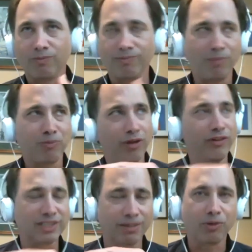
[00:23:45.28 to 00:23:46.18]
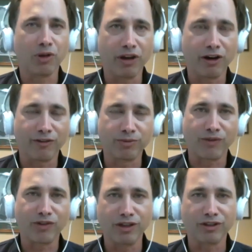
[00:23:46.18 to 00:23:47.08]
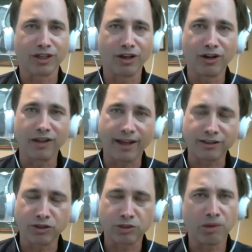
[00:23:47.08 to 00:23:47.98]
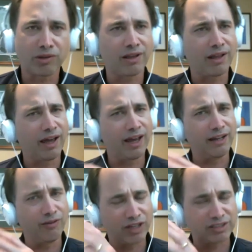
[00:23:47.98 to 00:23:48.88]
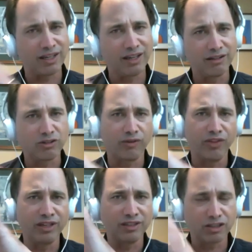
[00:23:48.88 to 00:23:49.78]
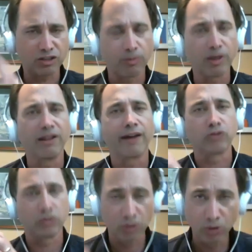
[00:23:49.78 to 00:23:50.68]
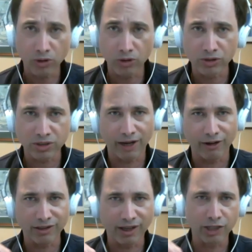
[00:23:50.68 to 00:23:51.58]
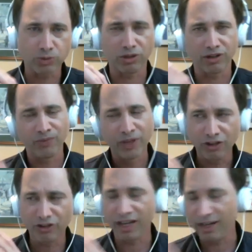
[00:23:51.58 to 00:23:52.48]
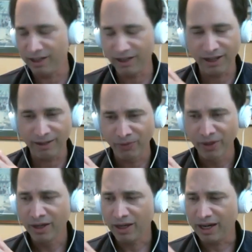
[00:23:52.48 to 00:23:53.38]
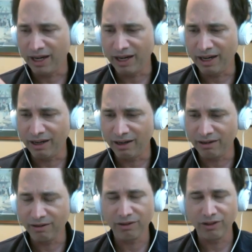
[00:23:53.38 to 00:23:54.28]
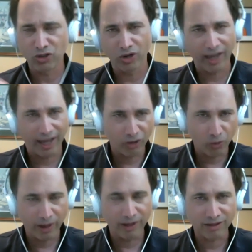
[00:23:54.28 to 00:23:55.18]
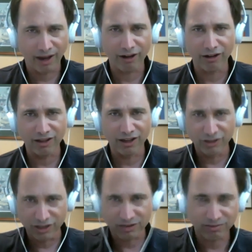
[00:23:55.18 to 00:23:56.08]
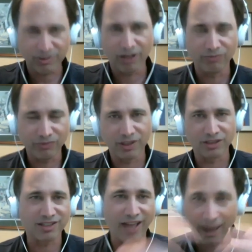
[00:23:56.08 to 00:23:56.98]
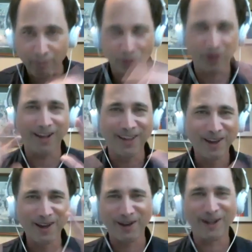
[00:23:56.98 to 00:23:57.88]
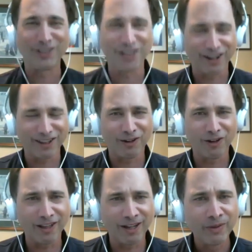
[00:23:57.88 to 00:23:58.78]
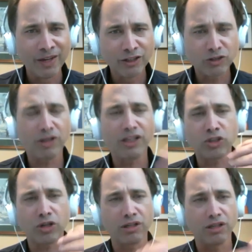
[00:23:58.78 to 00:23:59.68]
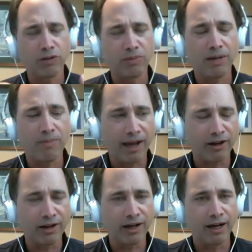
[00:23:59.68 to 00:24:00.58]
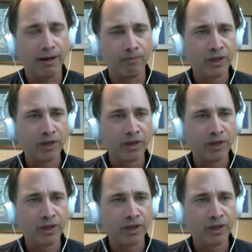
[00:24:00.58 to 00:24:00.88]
my previous employer from several years ago, GlaxoSmithKline, investing in sort of the, this term electroceuticals nowadays, where you're getting um, uh, the drug out of the way entirely and just, you know, the zap, what I'll genetically call it. So let's talk a little bit about, um,